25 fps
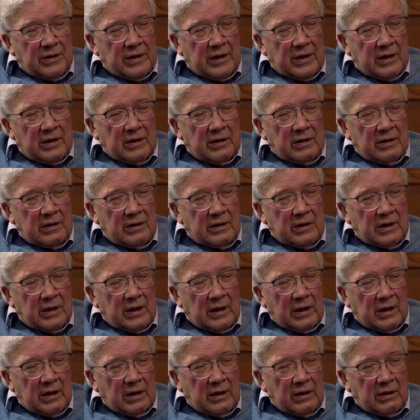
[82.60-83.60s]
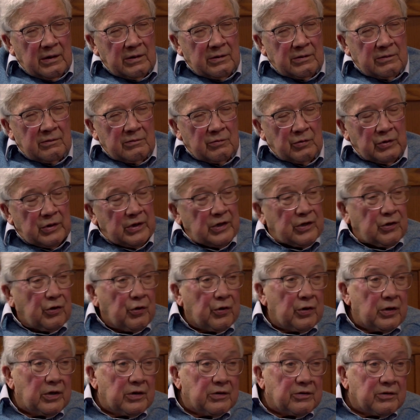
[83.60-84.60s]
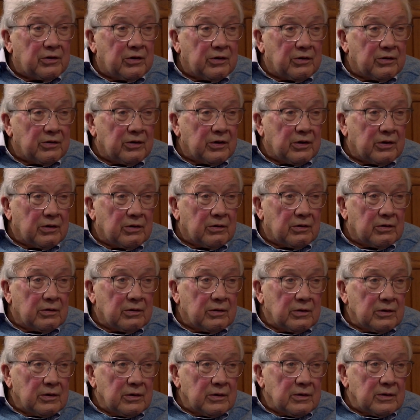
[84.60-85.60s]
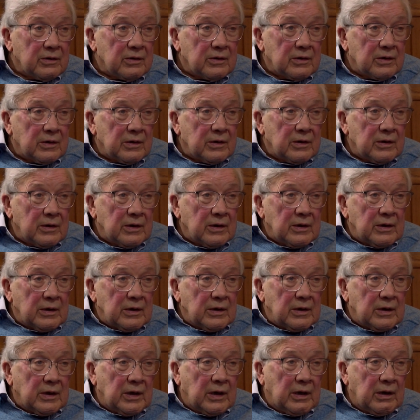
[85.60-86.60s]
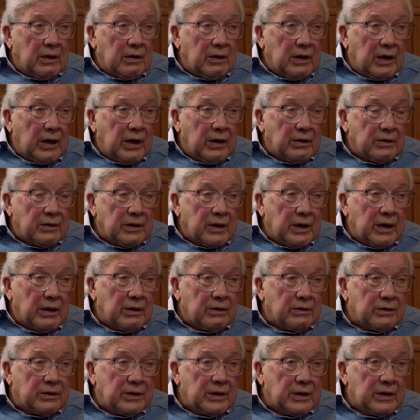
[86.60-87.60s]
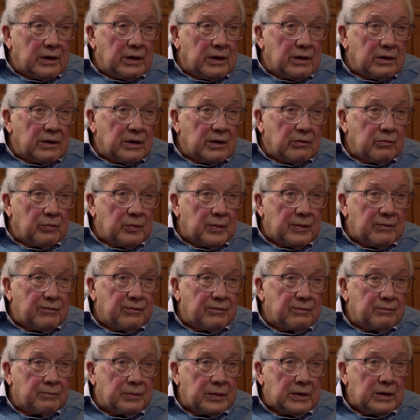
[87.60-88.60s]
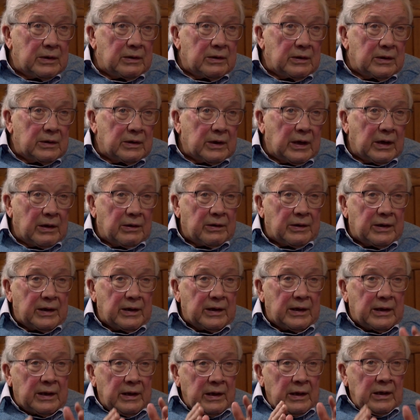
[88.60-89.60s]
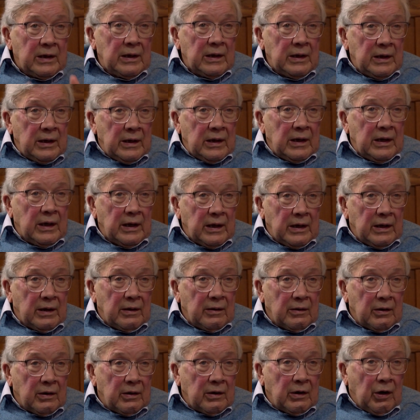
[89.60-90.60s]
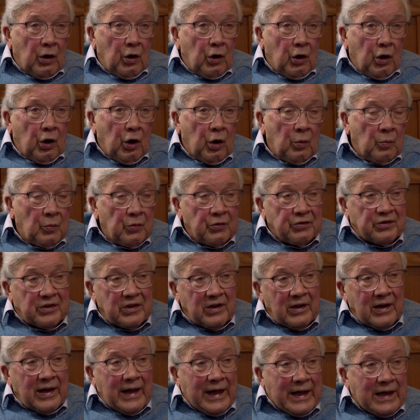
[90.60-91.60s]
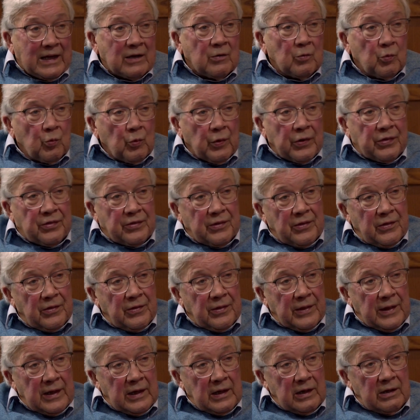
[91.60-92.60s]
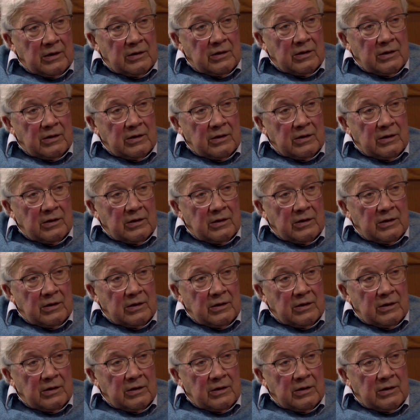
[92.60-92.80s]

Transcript: where the toilets are now. I understand. Yeah, I see. They would have been at the almost in line with the